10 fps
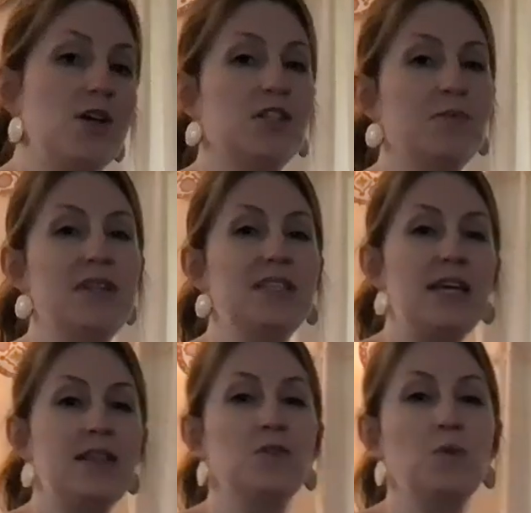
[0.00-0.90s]
So I'm going to
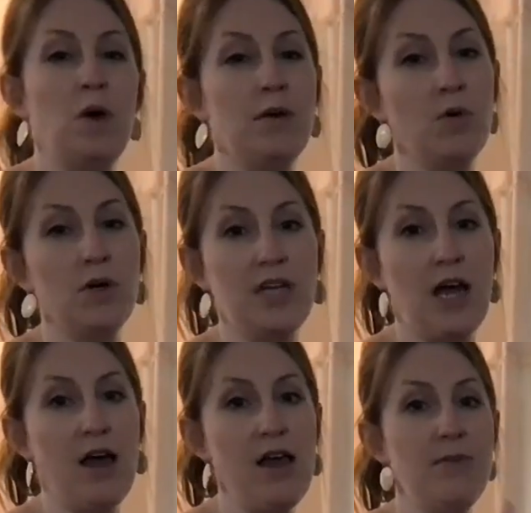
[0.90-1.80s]
say those one more
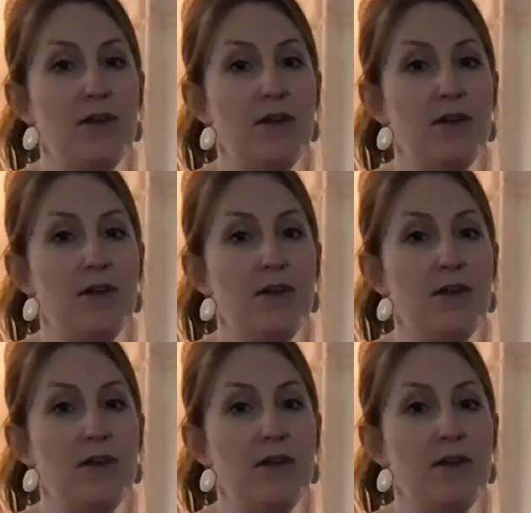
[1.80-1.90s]
time.